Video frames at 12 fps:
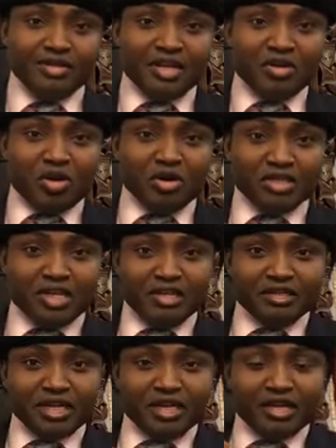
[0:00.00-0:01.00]
The
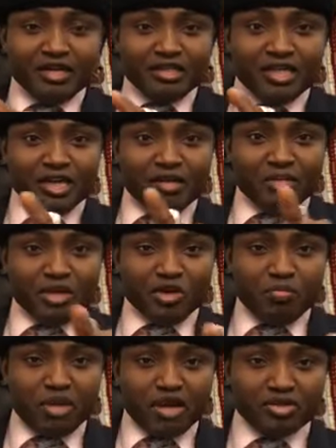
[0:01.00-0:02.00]

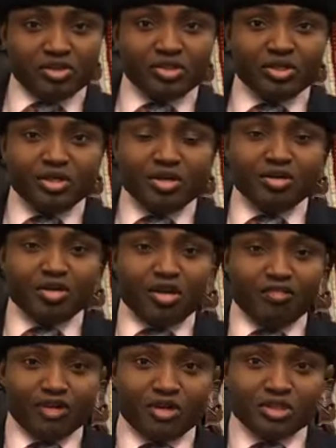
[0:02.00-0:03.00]
Middle Belt
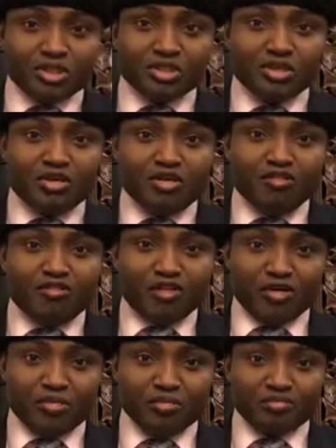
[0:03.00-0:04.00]
Governors
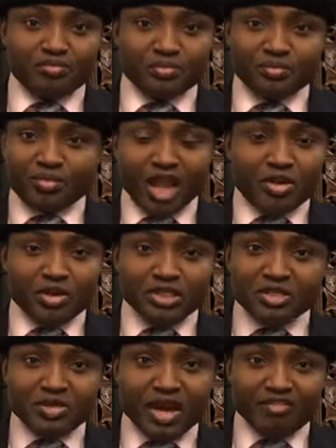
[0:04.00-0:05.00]
Forum. I don't
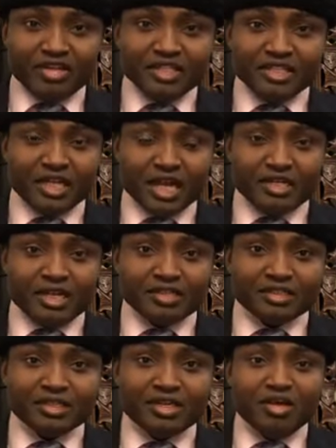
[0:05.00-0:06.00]
think you have anything like
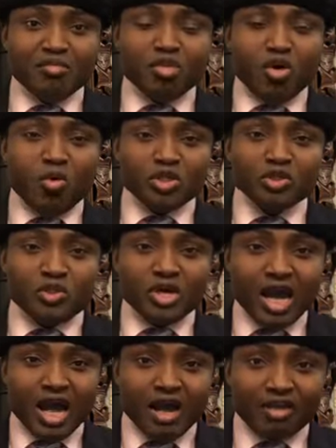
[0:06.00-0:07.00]
that. But what you
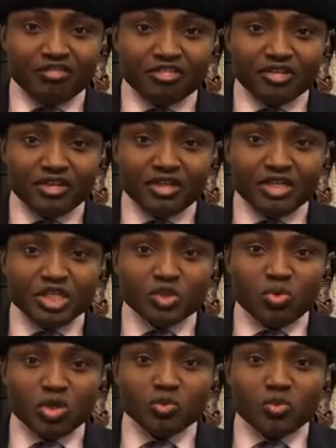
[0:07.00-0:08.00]
have
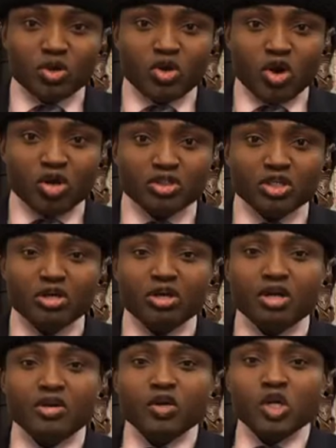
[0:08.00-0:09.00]
is what we called
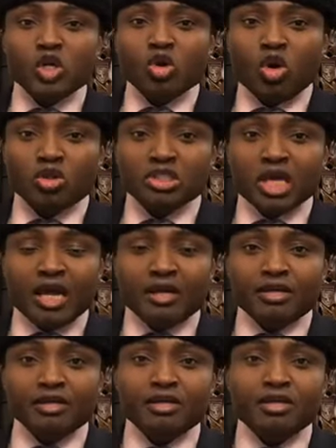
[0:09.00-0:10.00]

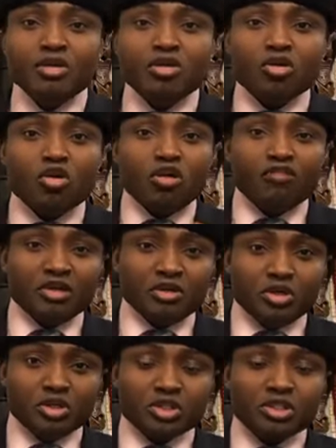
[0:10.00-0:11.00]
Northern
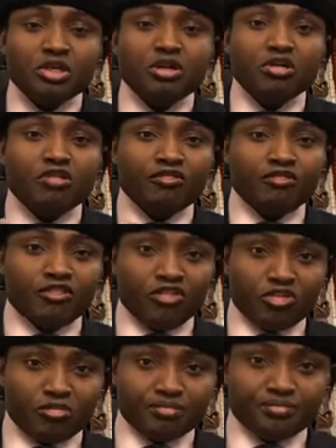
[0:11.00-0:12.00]
Governors
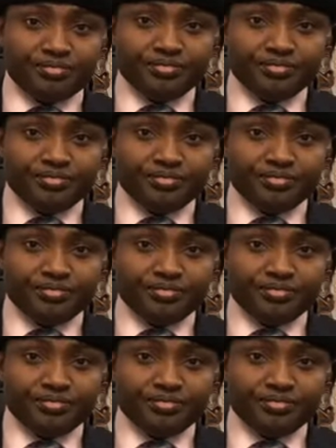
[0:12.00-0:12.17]
Forum.